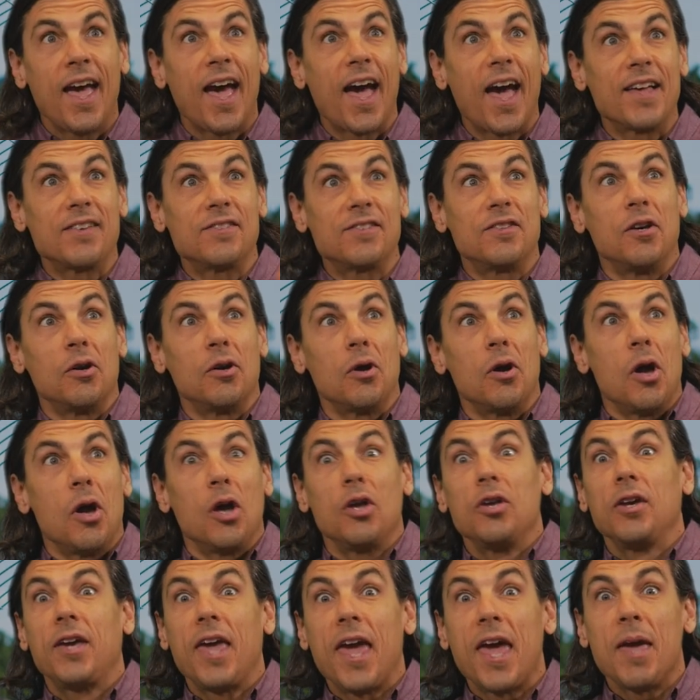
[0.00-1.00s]
as the
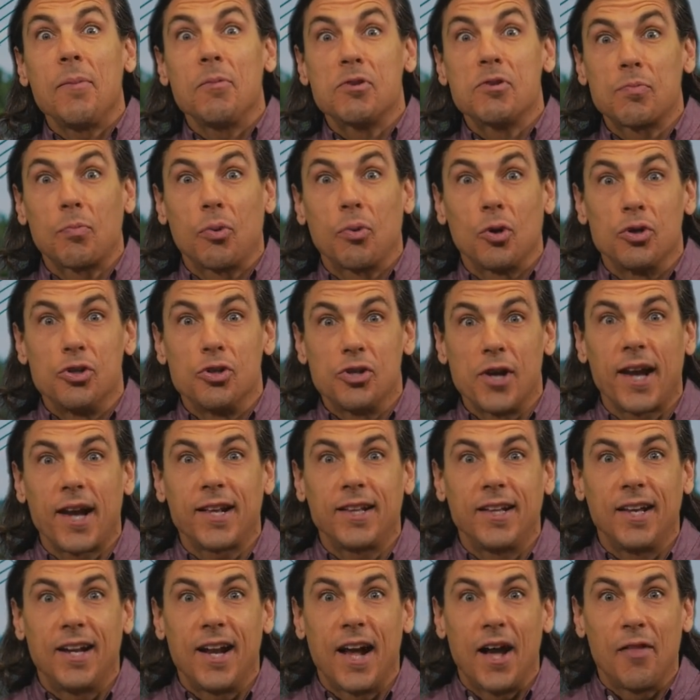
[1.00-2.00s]
game is
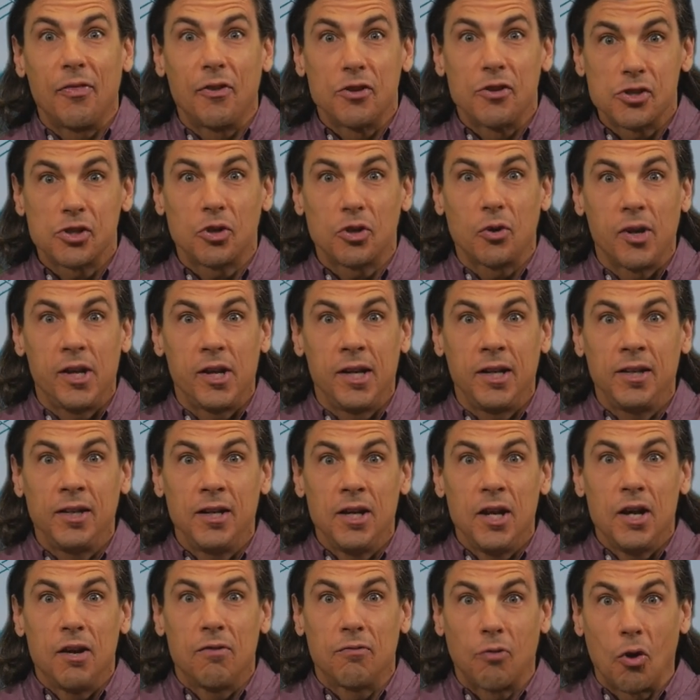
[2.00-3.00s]
projected on the screen
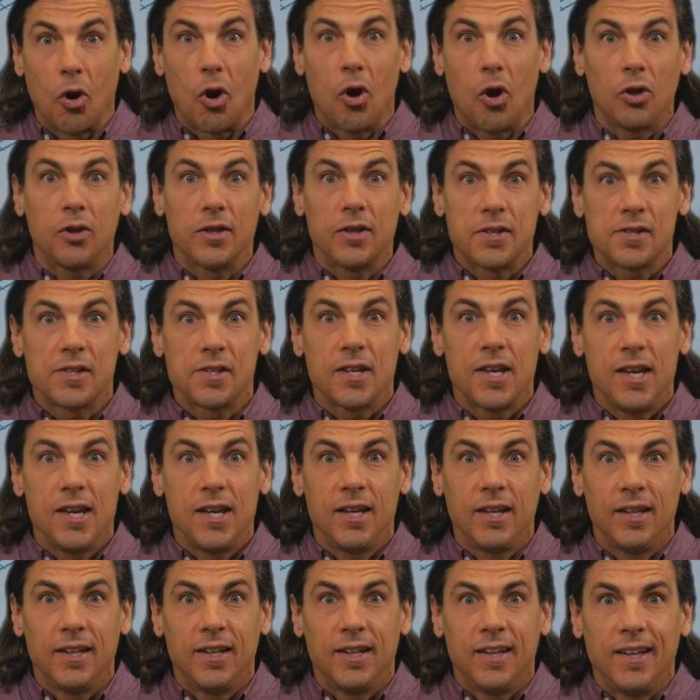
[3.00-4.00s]
for all to
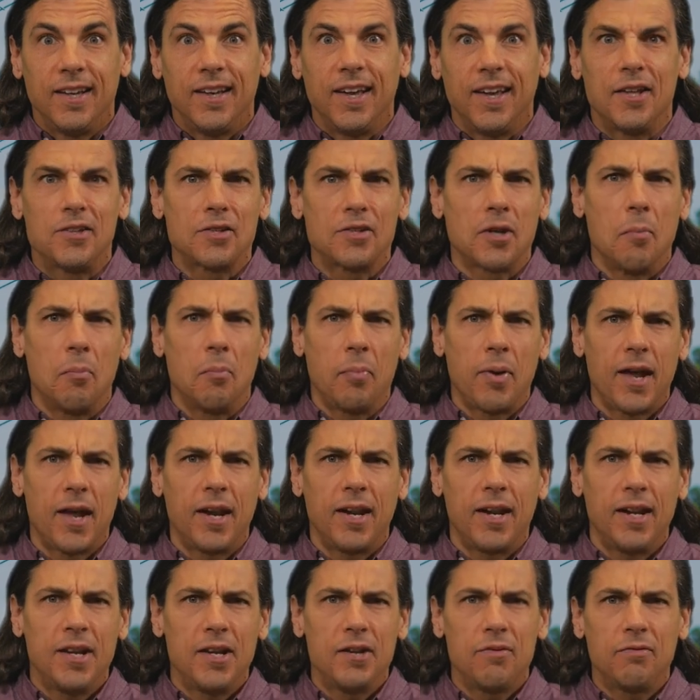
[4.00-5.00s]
see. It's
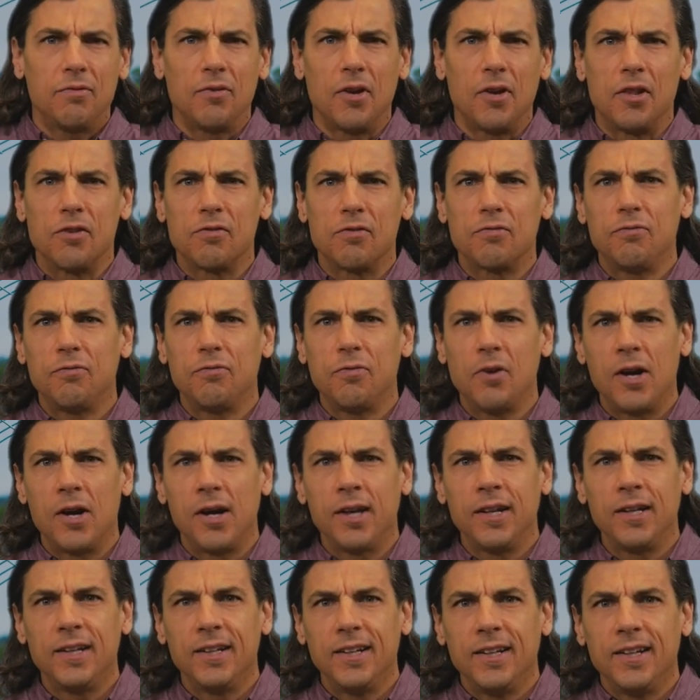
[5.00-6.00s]
competitive, it's
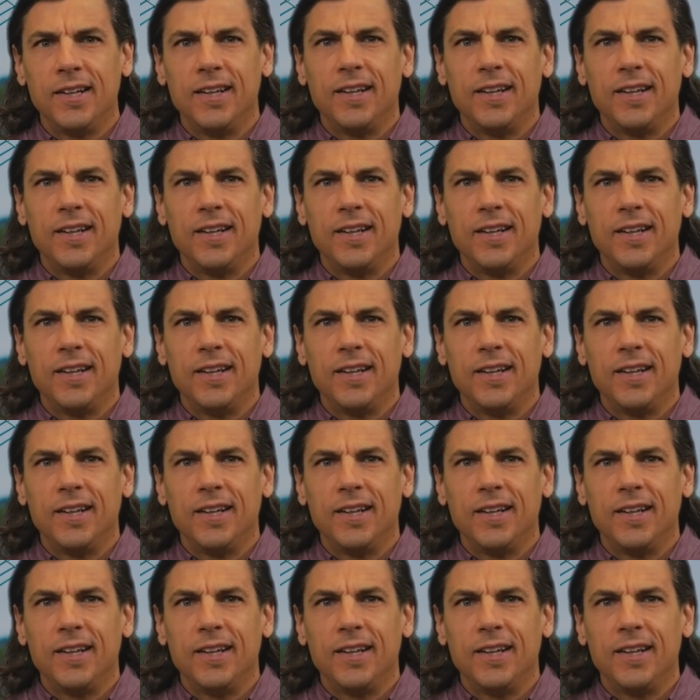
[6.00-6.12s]
fun,